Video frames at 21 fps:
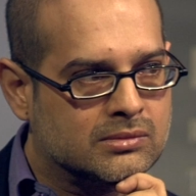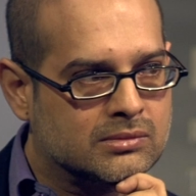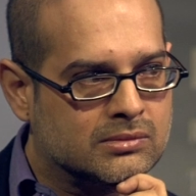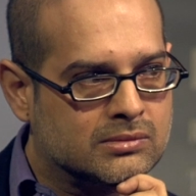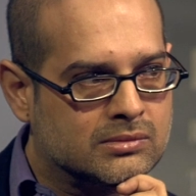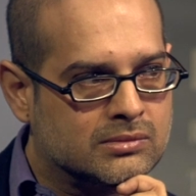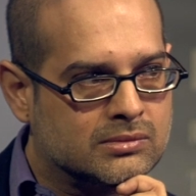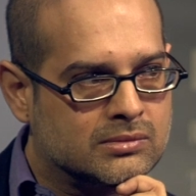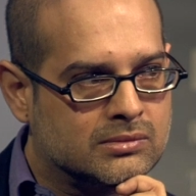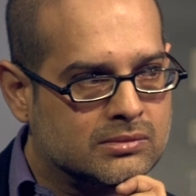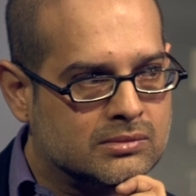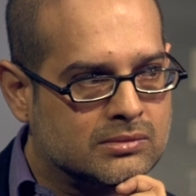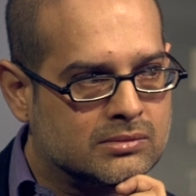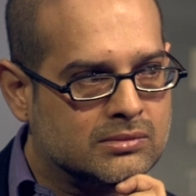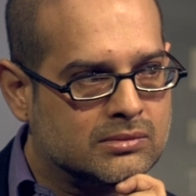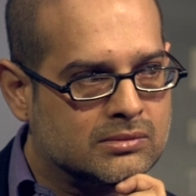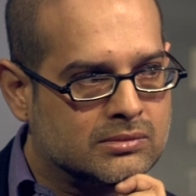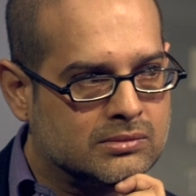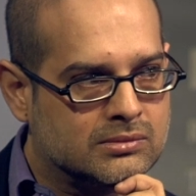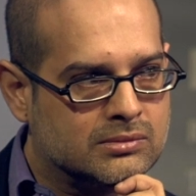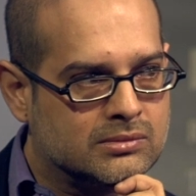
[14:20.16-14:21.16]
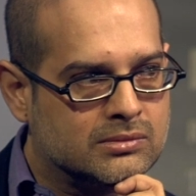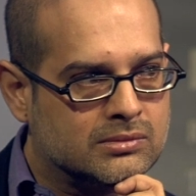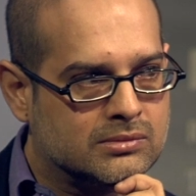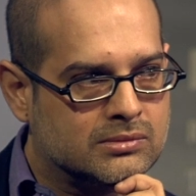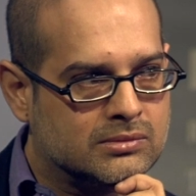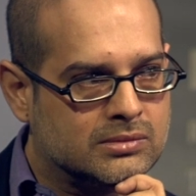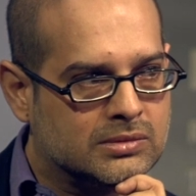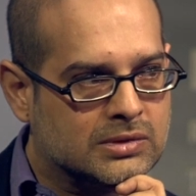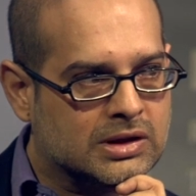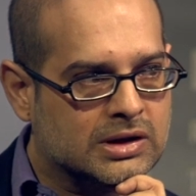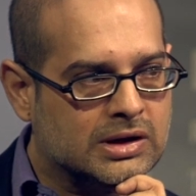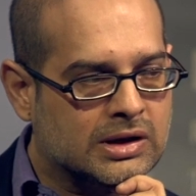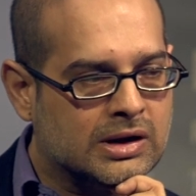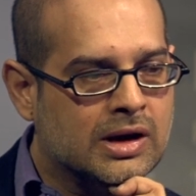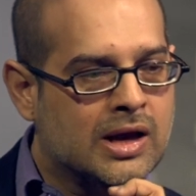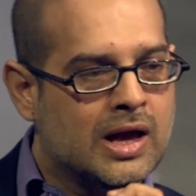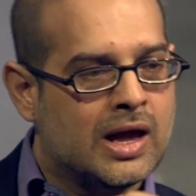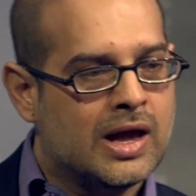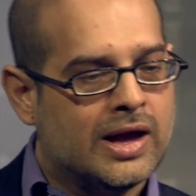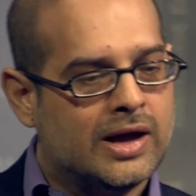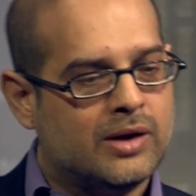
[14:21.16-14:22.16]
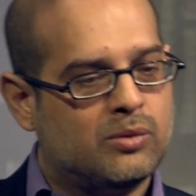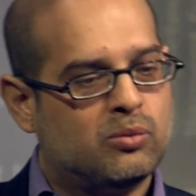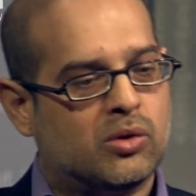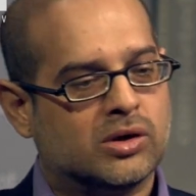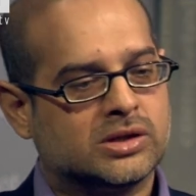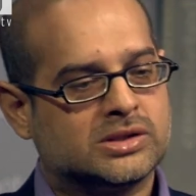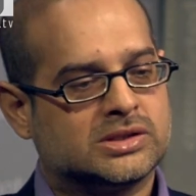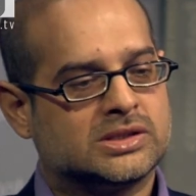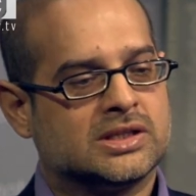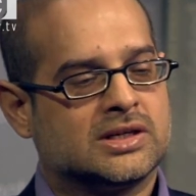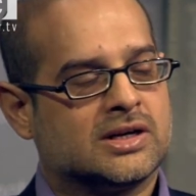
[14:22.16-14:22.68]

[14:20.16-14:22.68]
those who are still there. Yeah. And what's the